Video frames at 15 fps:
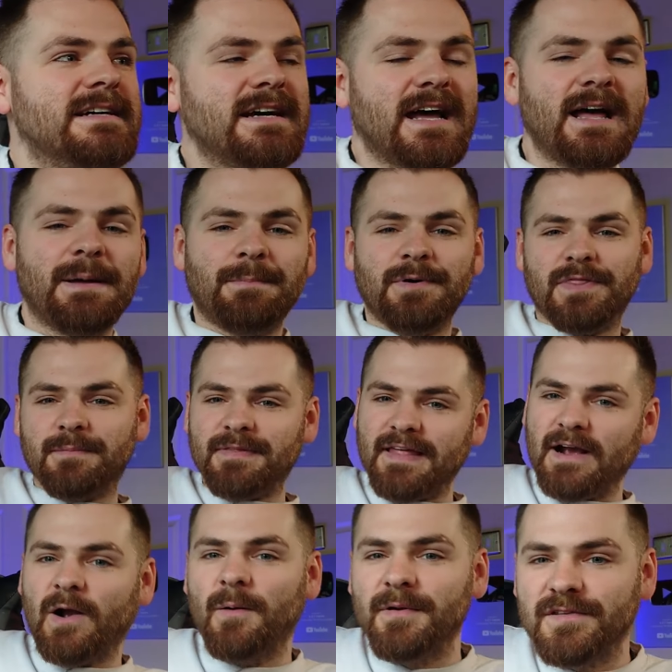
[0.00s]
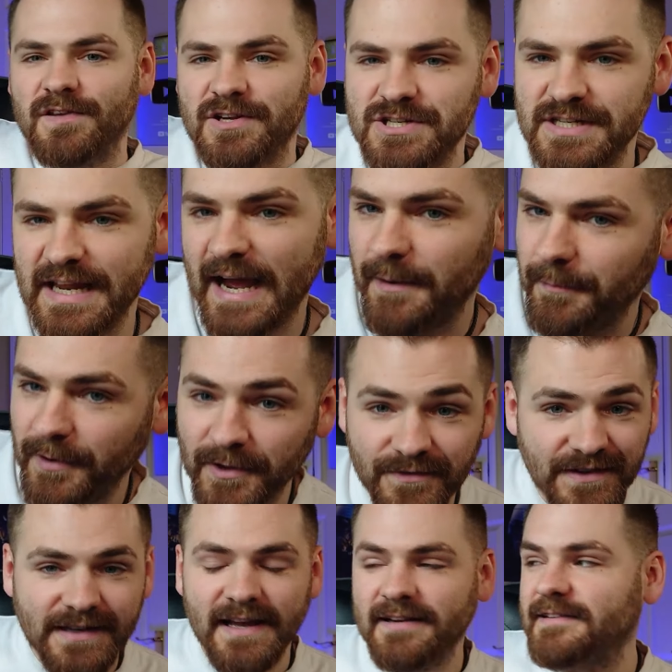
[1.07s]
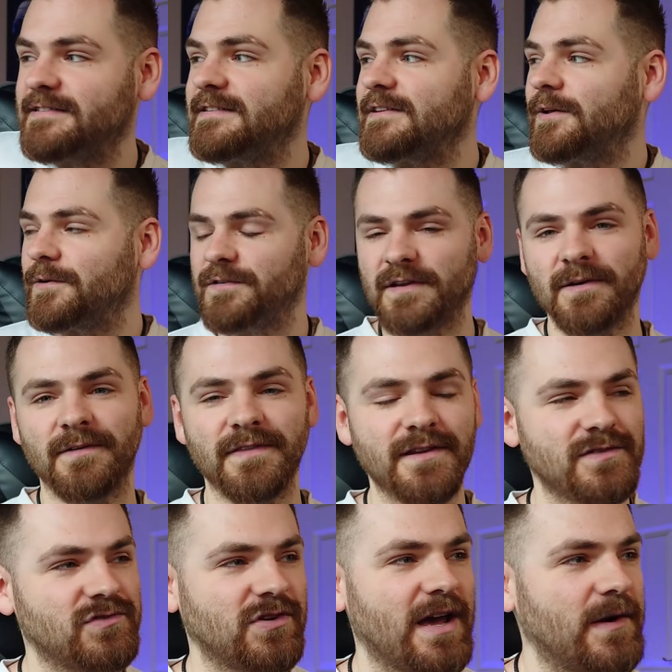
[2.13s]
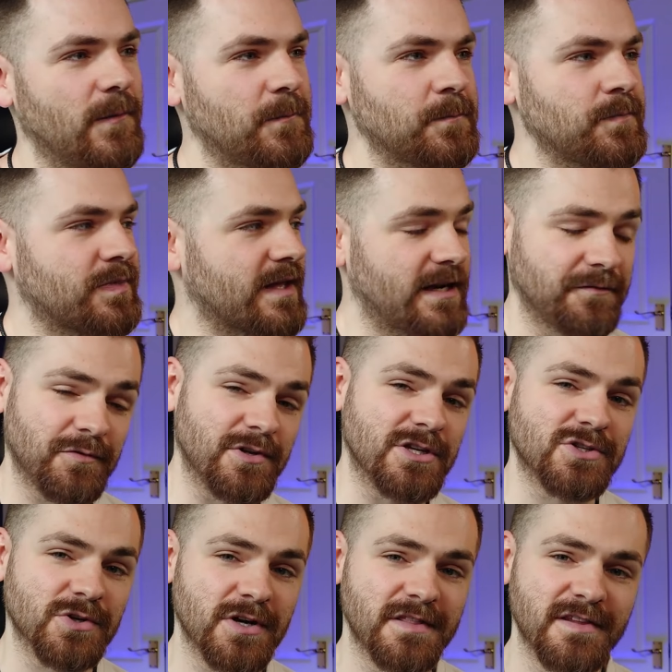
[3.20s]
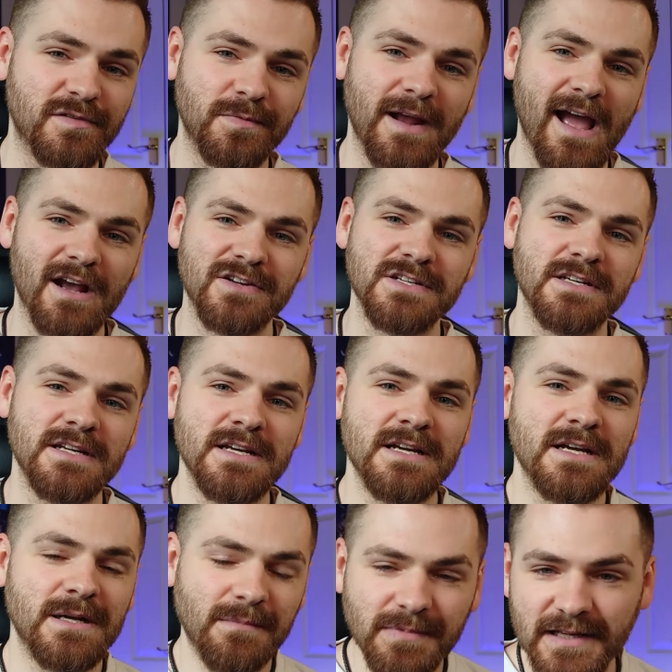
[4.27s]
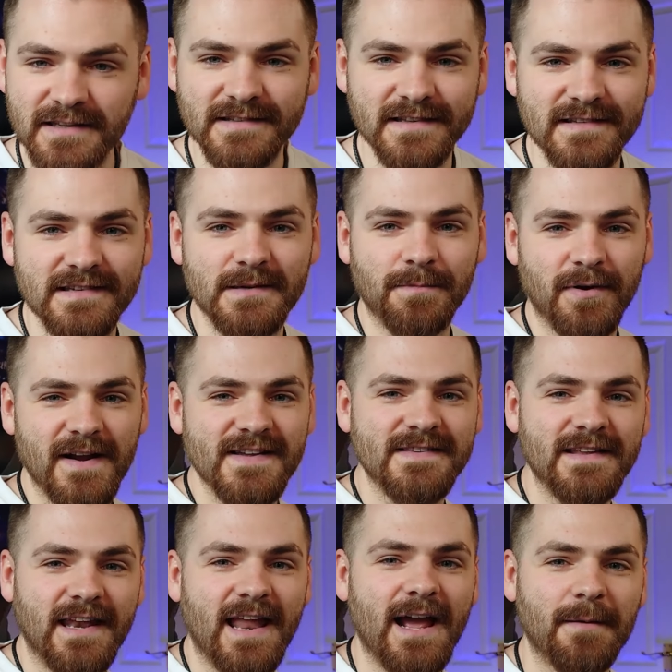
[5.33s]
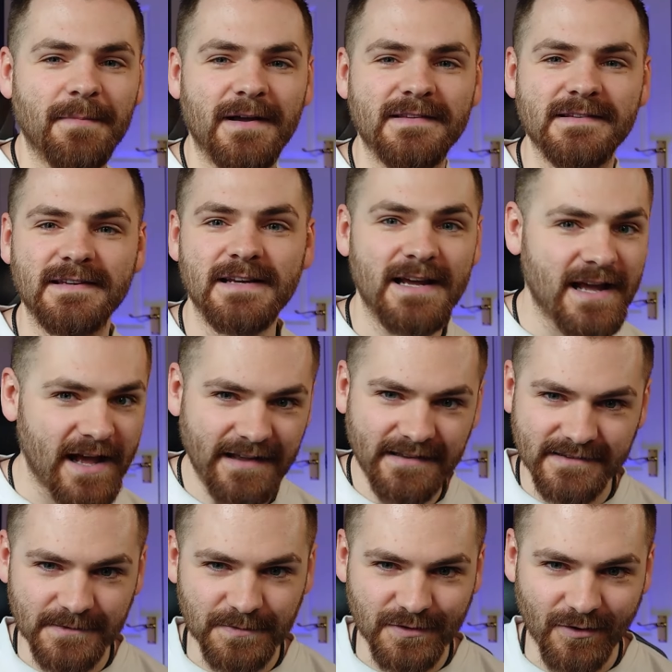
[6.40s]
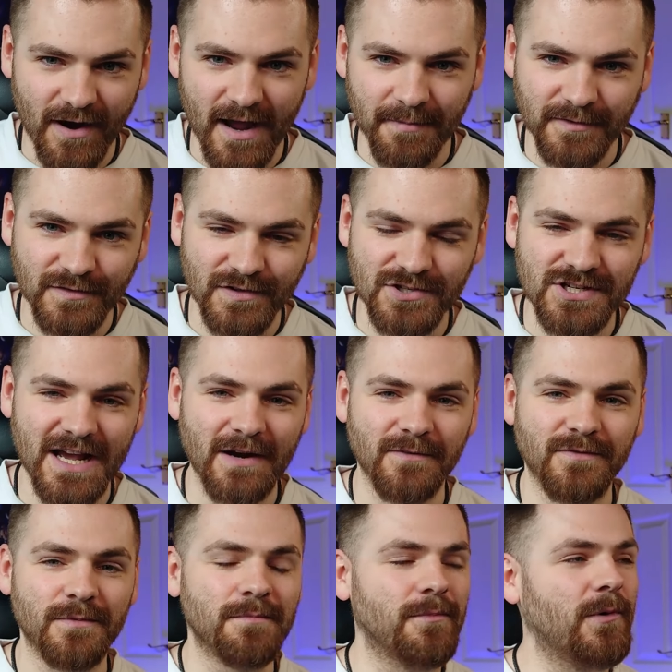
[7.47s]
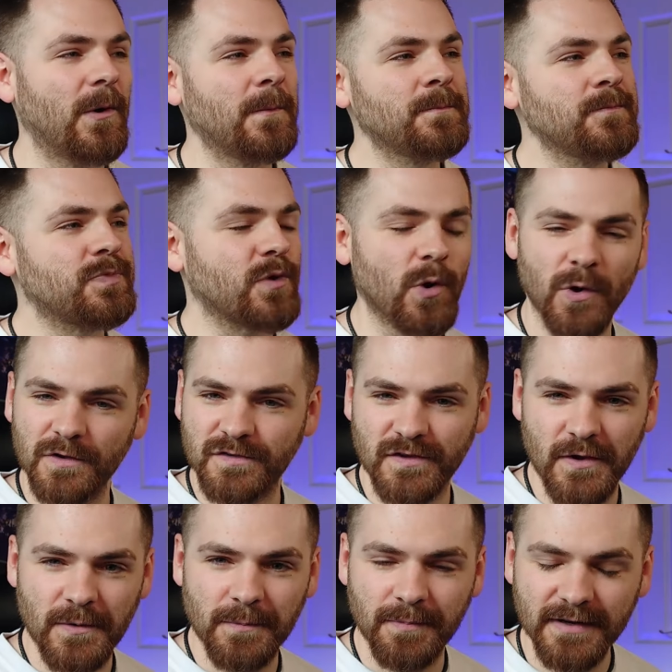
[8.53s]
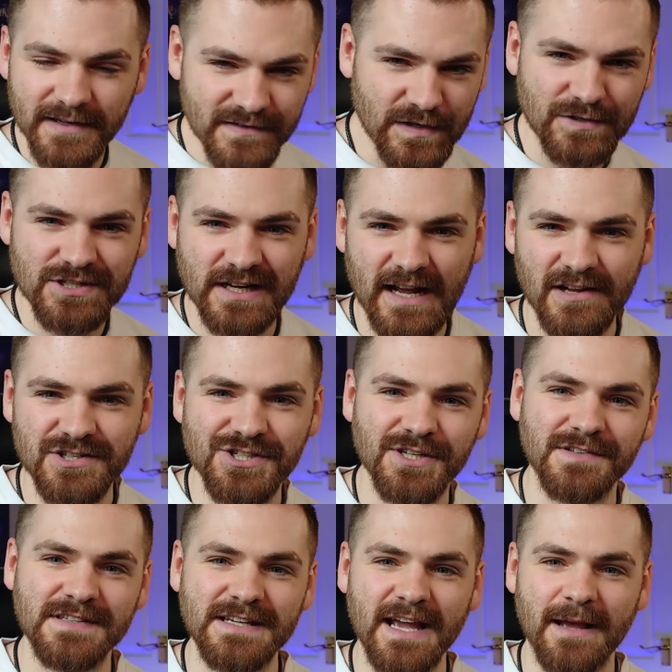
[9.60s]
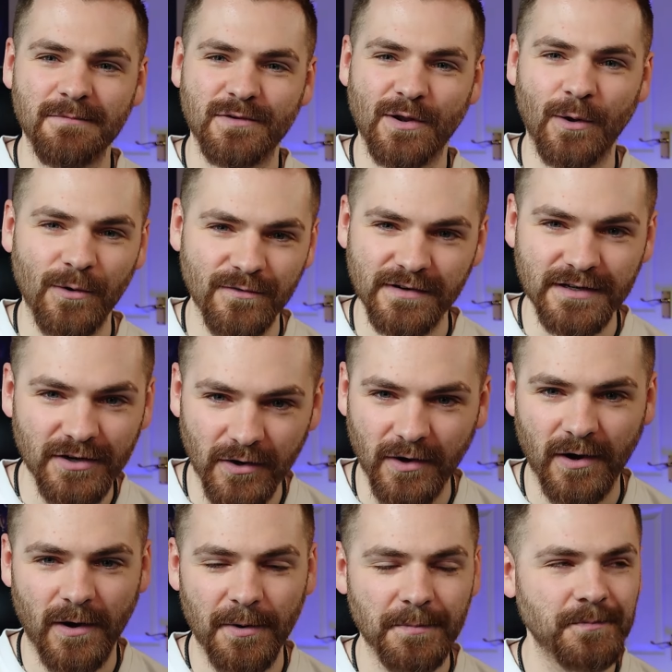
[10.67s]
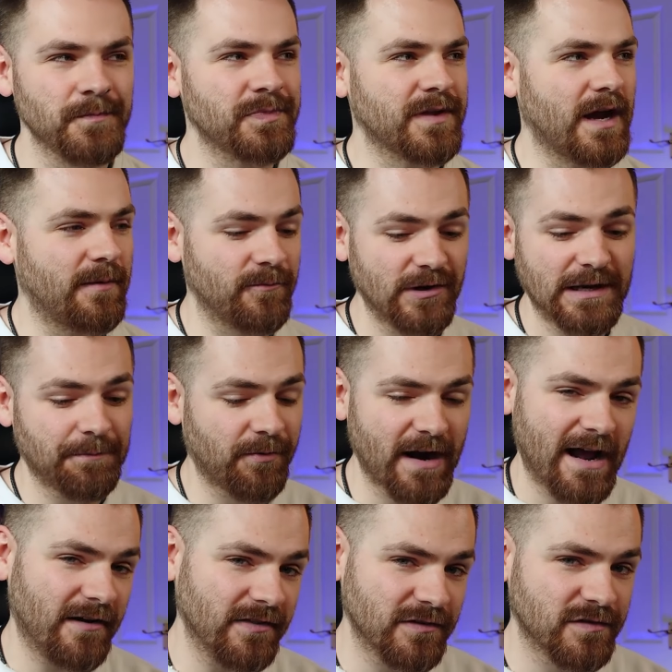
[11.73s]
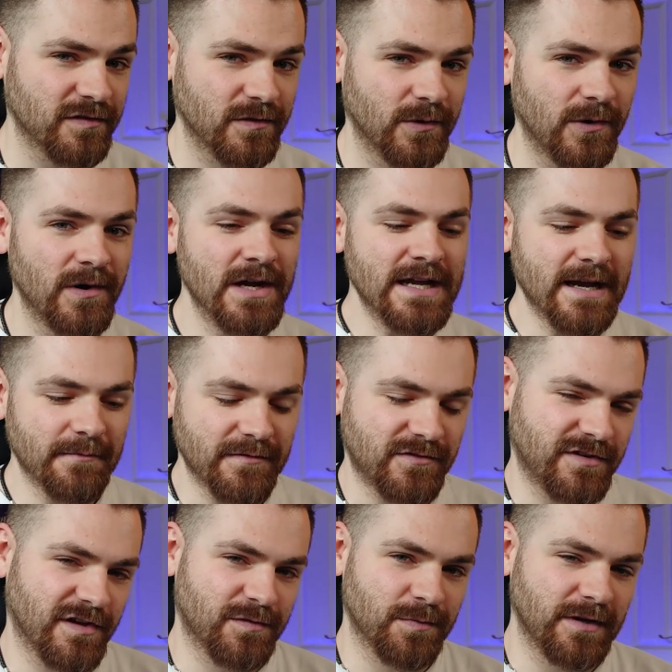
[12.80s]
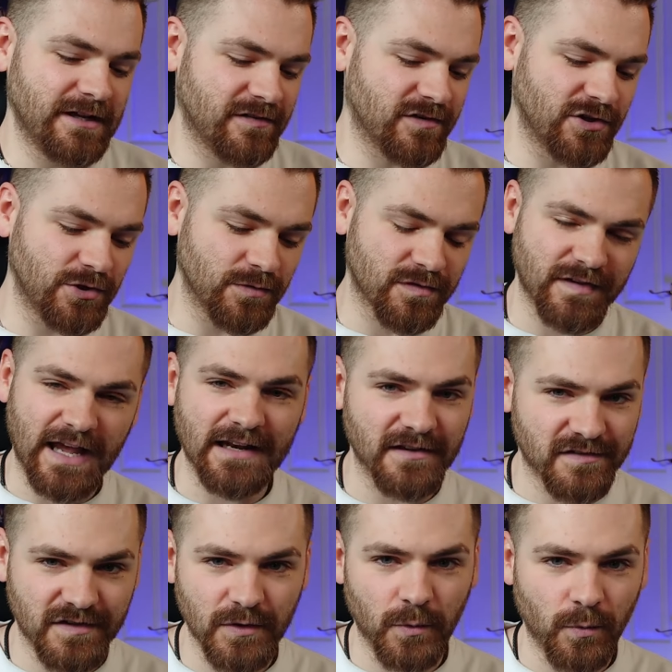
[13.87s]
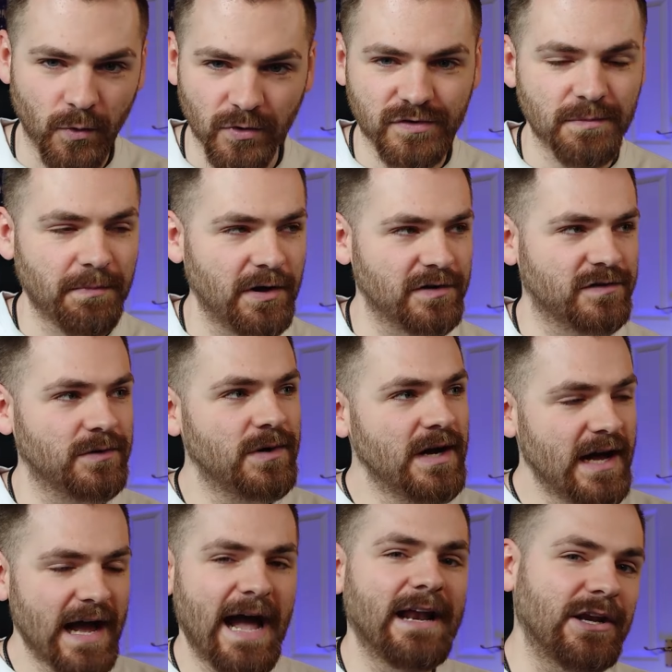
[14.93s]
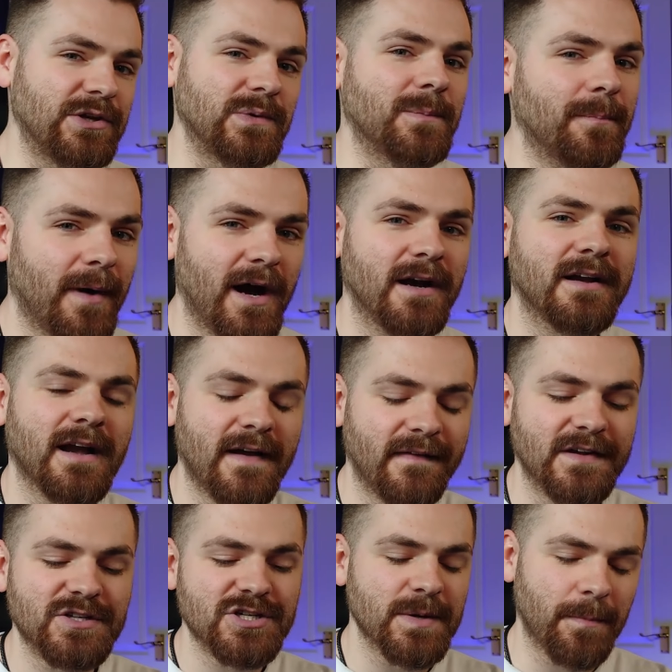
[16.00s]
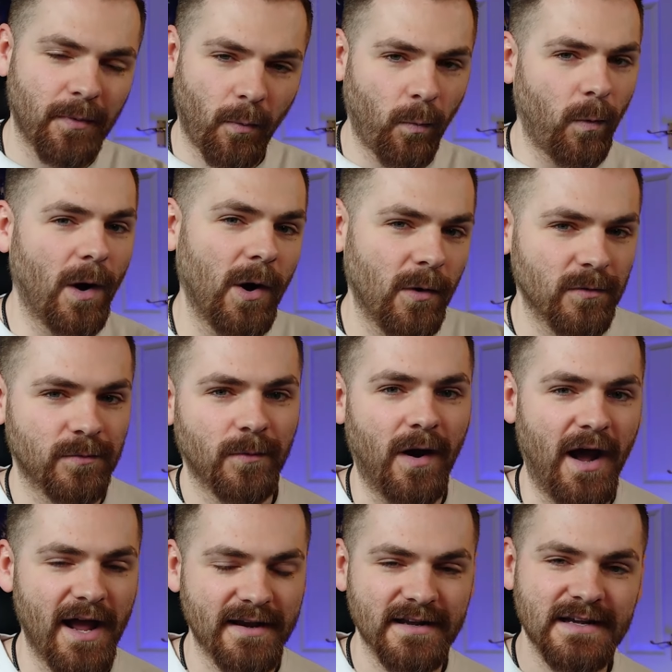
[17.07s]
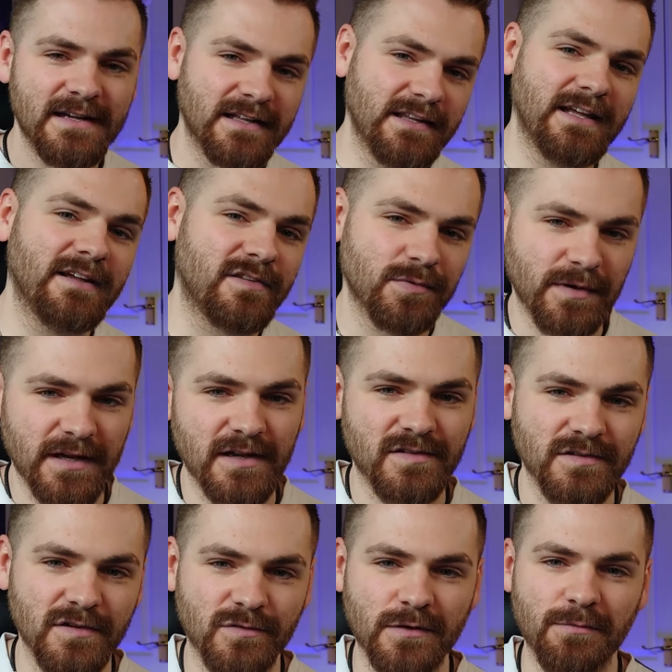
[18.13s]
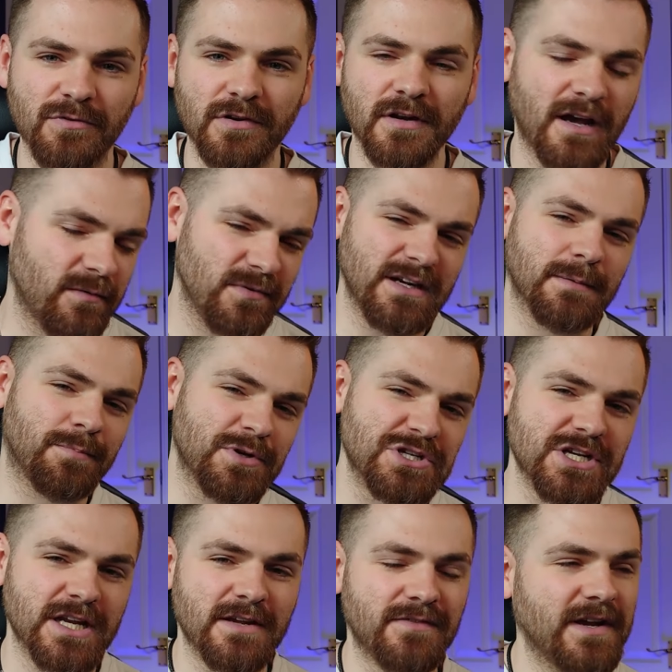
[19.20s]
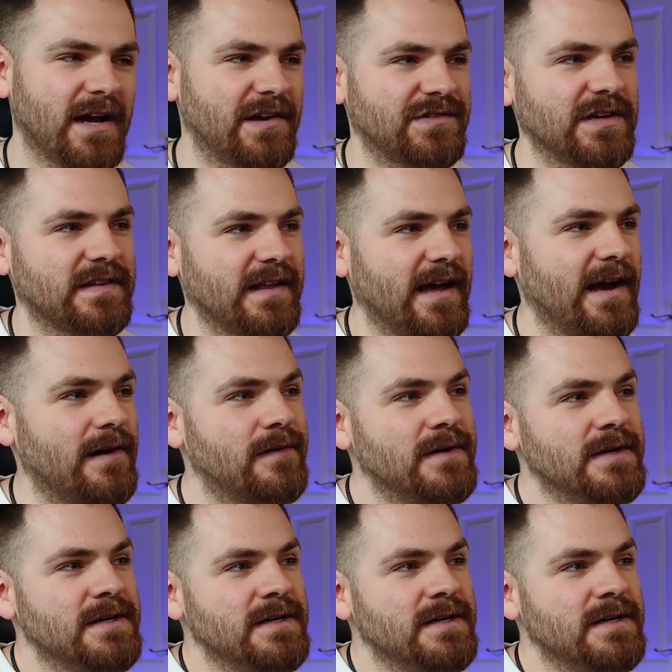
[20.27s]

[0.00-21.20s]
Uh, put them in that comment section down below if you'd like to see those here on this channel. And if you enjoyed this reaction, please consider pressing the like button and subscribing to the channel for more. Also, please go check out gotgamesclothing.com. I'm really proud of the store, and we've just released a new stainless steel water bottle and a new mug, and they ship worldwide. Link to it is in the description. I'd really appreciate it if you guys checked it out.